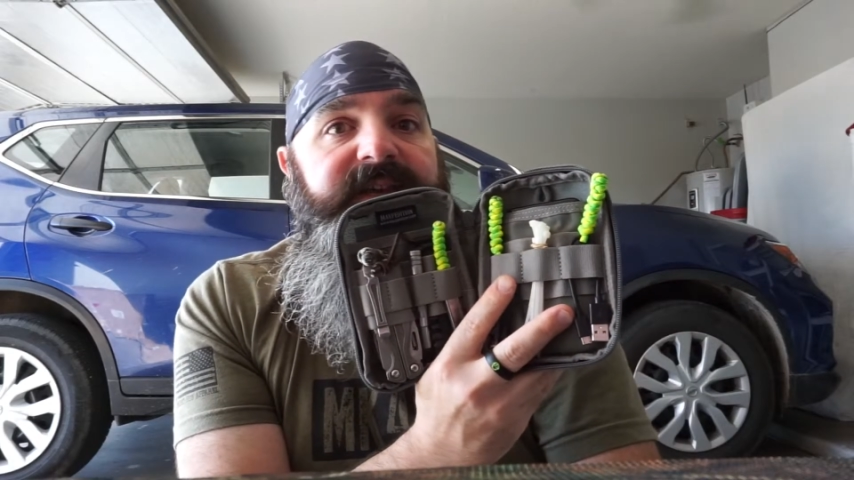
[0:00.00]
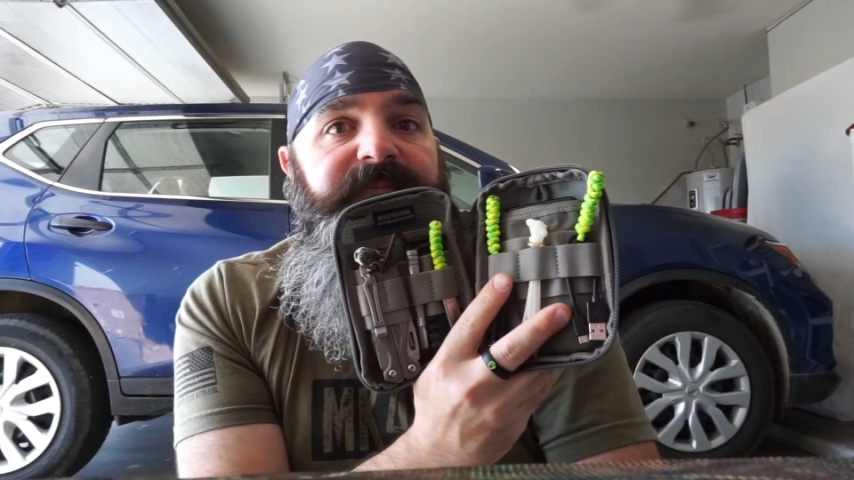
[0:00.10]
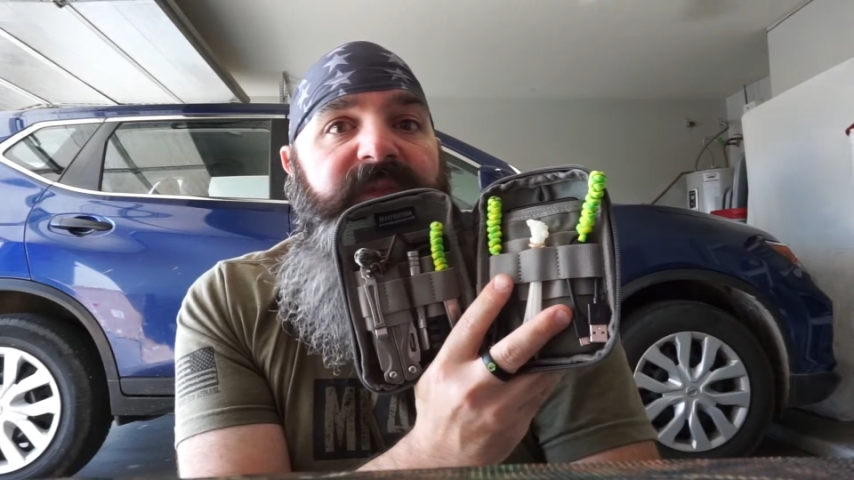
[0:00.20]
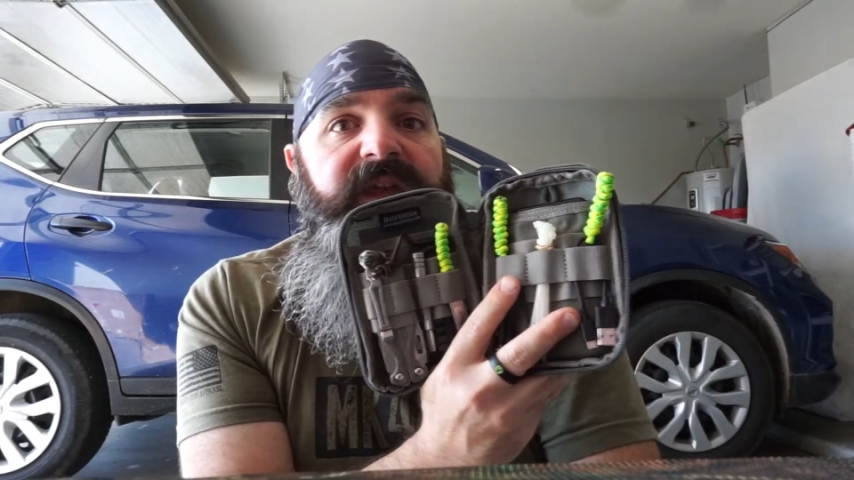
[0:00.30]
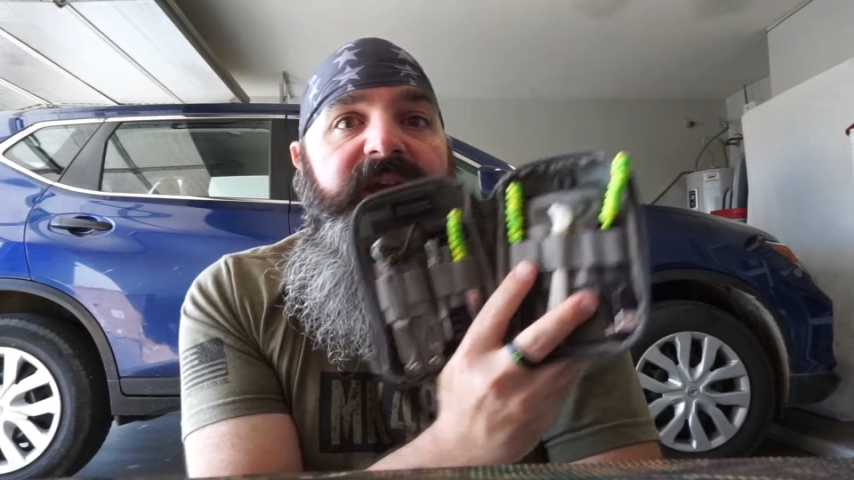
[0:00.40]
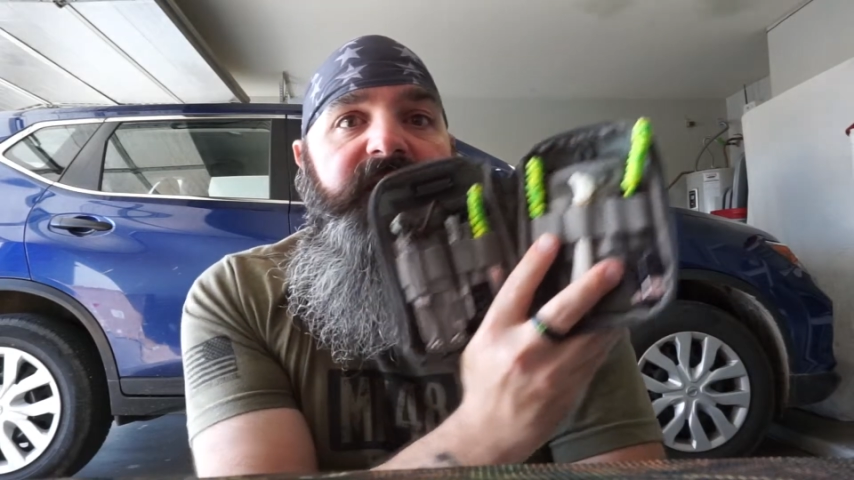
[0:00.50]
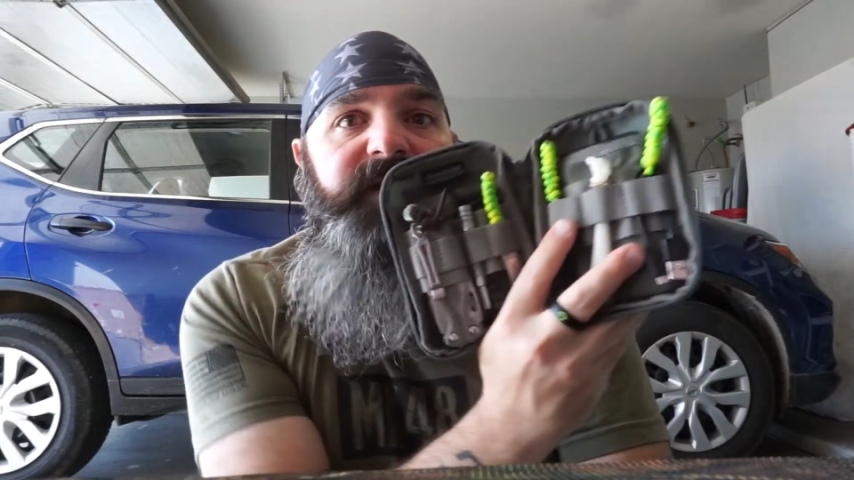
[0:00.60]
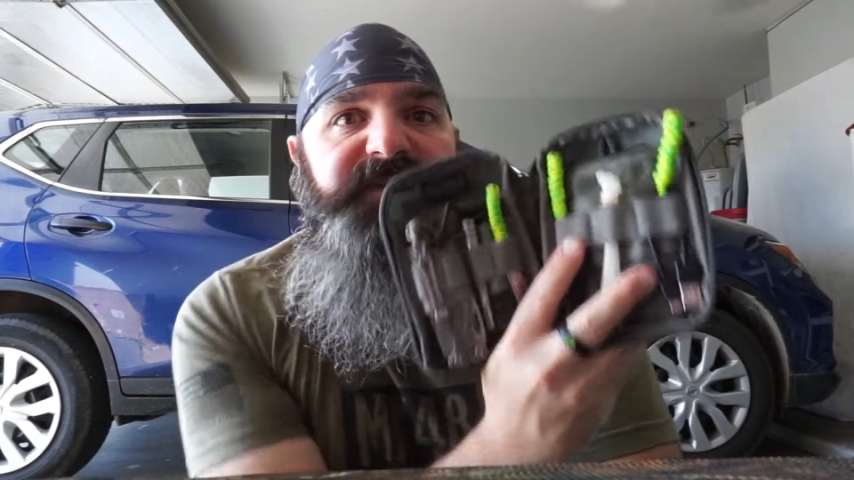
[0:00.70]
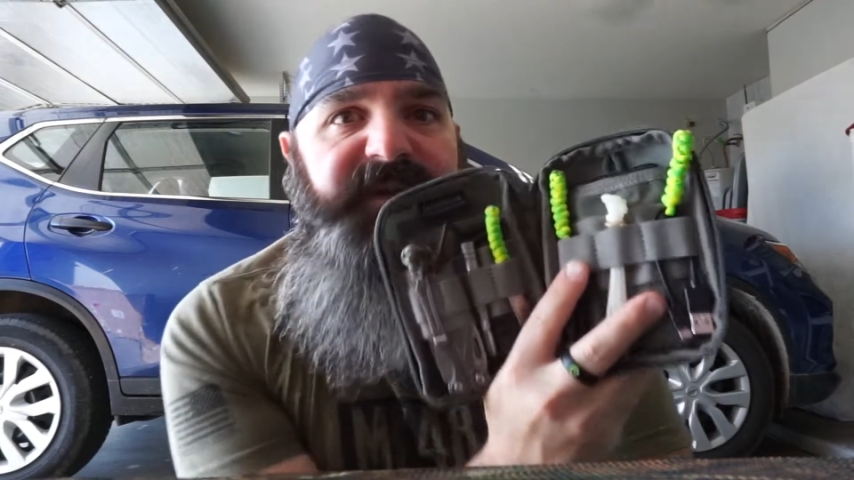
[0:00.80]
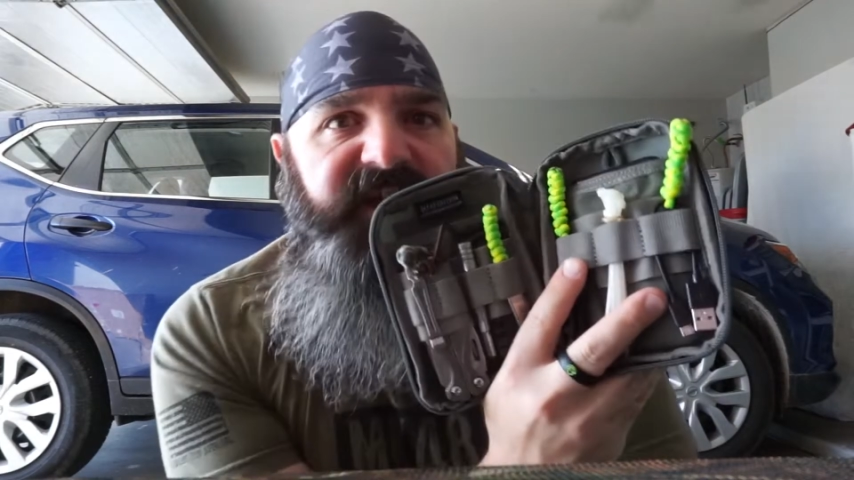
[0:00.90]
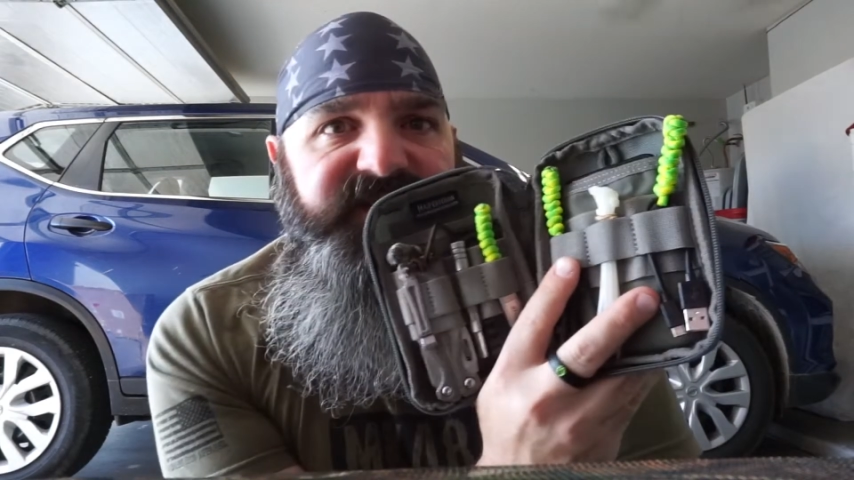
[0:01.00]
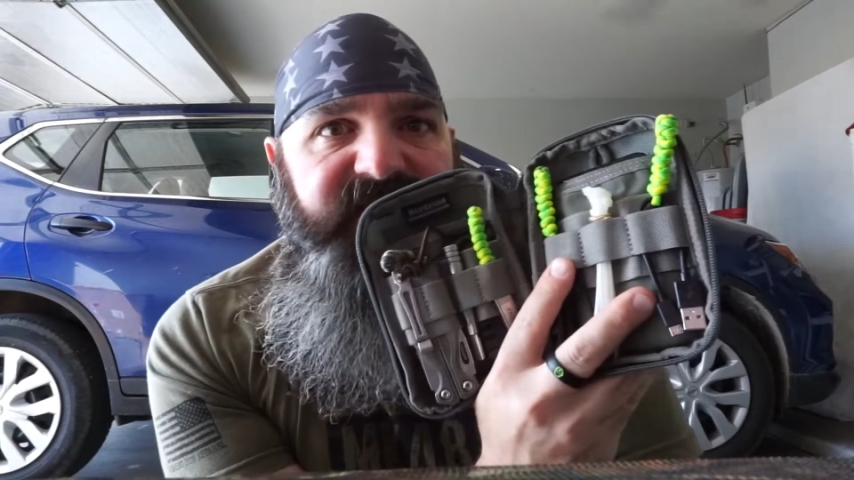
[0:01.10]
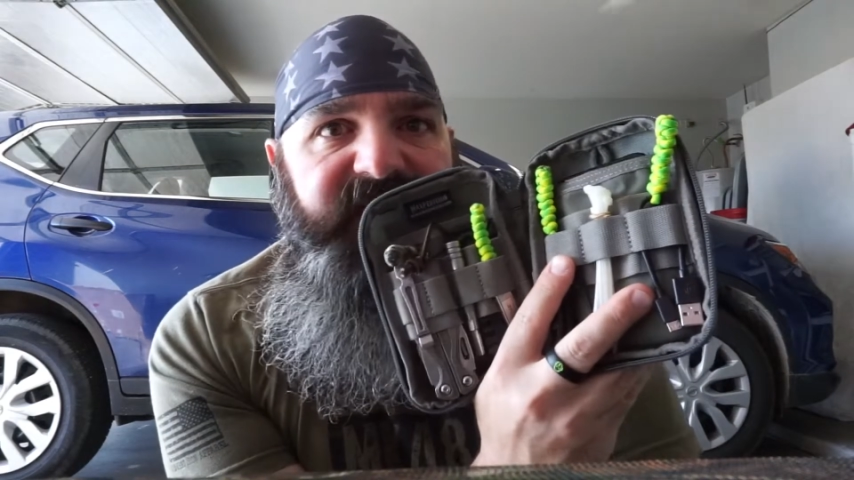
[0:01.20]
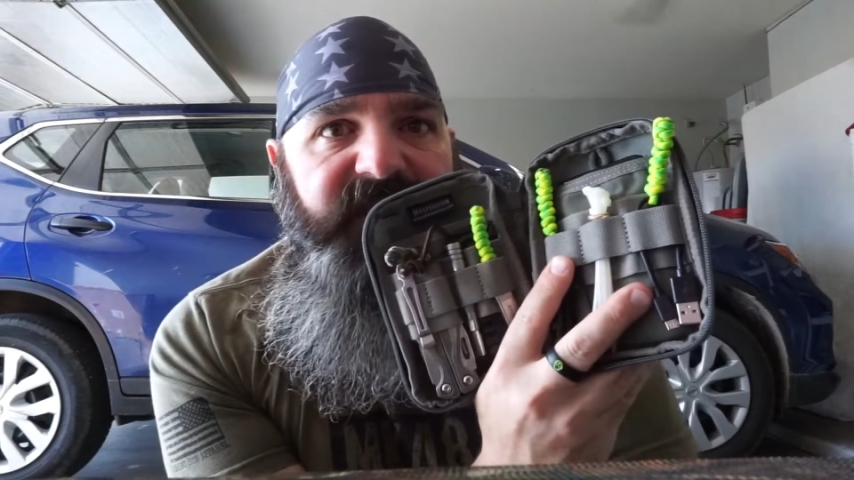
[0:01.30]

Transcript: And that's because I